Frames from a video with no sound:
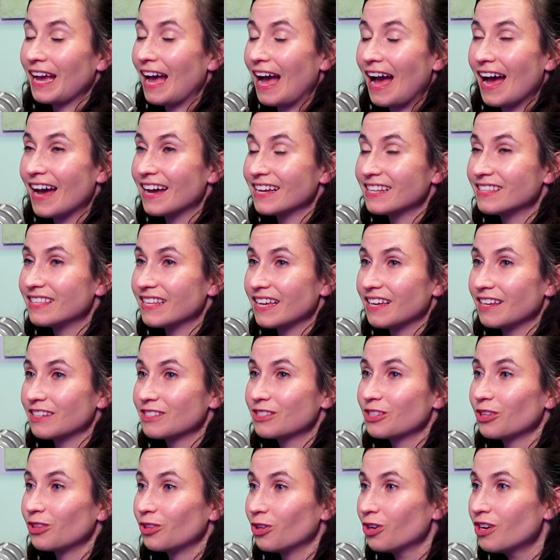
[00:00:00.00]
add
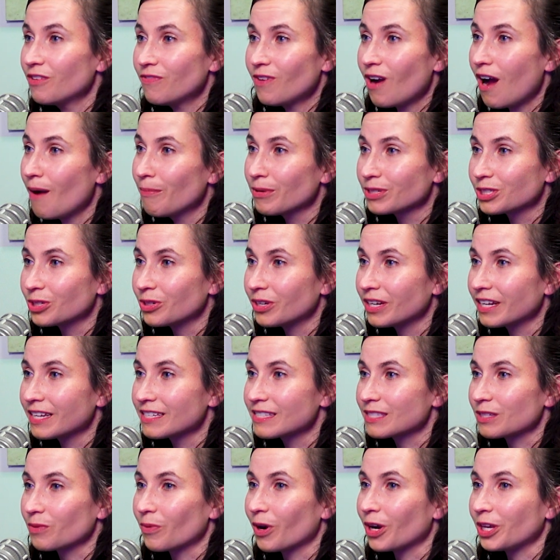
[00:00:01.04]
that to look for
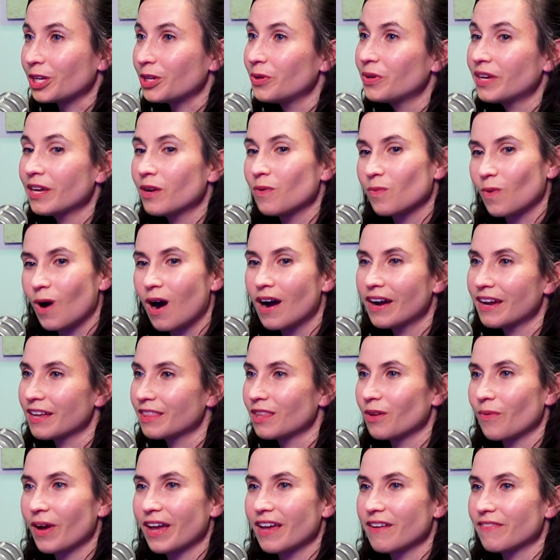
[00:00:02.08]
opportunities to where you can walk
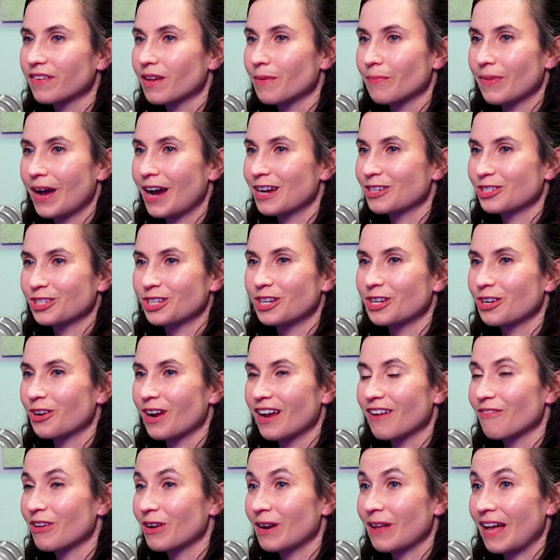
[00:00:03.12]
in the way of compassion in
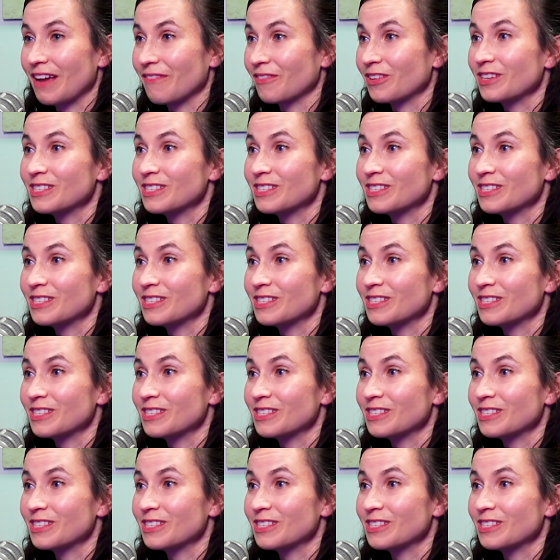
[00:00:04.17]
your everyday life,